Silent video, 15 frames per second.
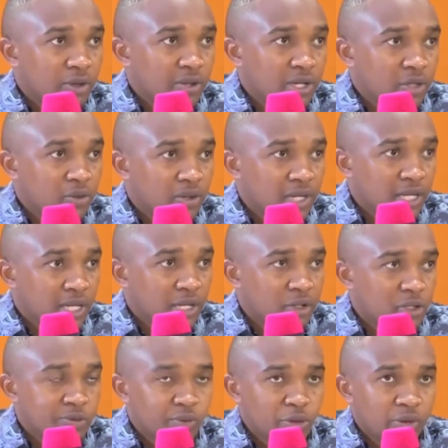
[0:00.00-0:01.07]
I went to another
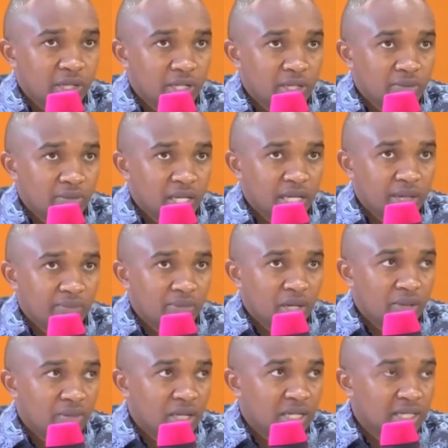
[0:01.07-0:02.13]
hospital when it became
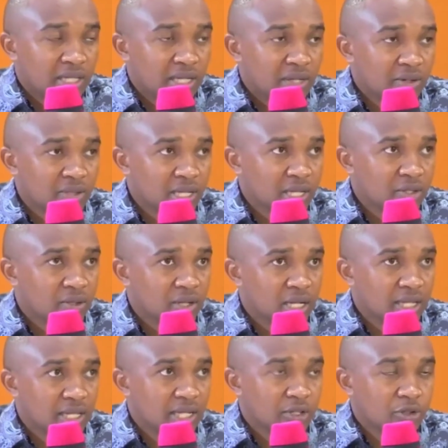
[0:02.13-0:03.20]
public that I was actually
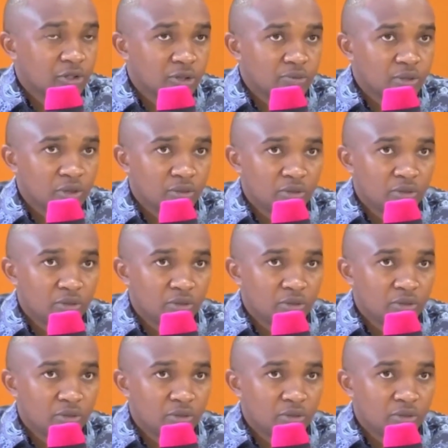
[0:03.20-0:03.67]
at that hospital,